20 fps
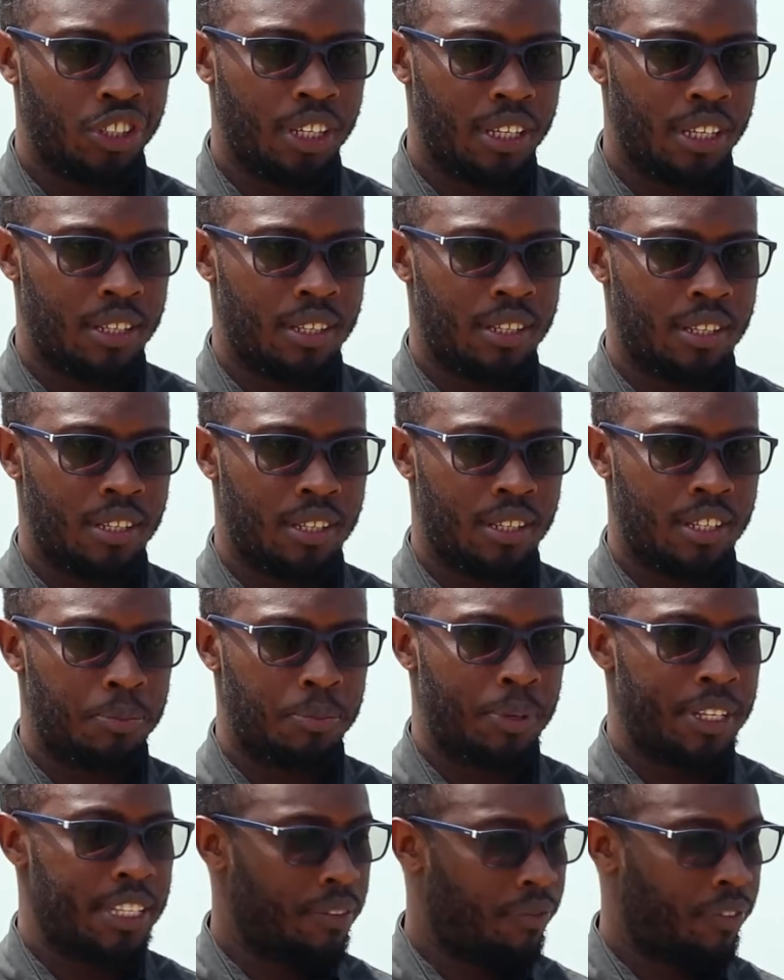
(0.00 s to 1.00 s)
is
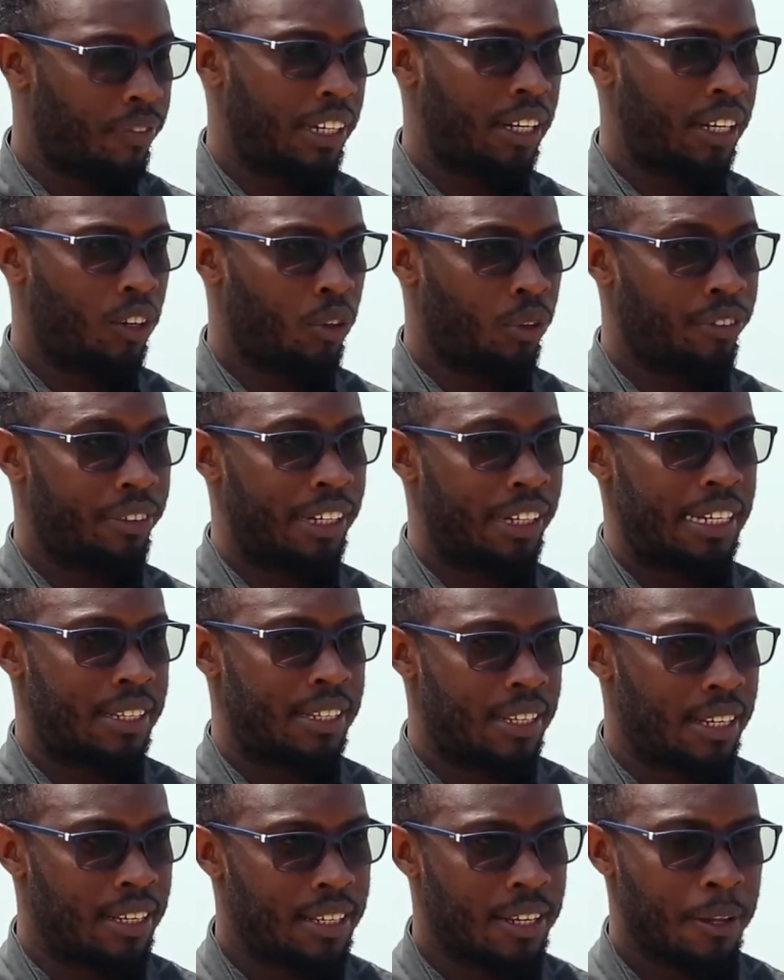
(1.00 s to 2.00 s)
specifically on real
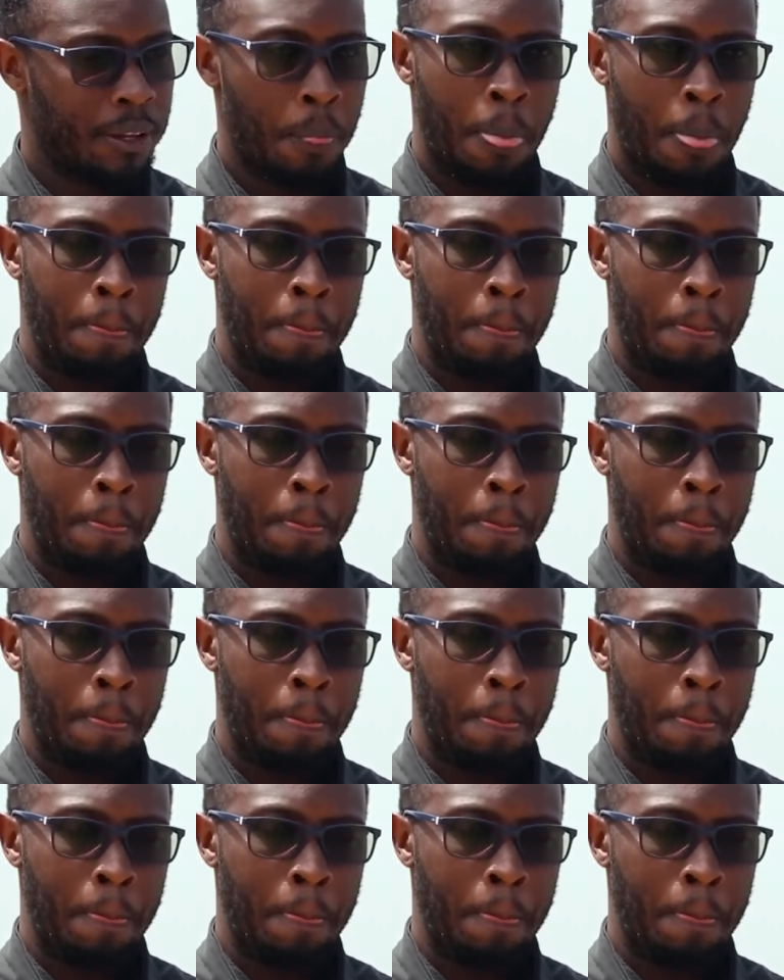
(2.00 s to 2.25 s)
estate.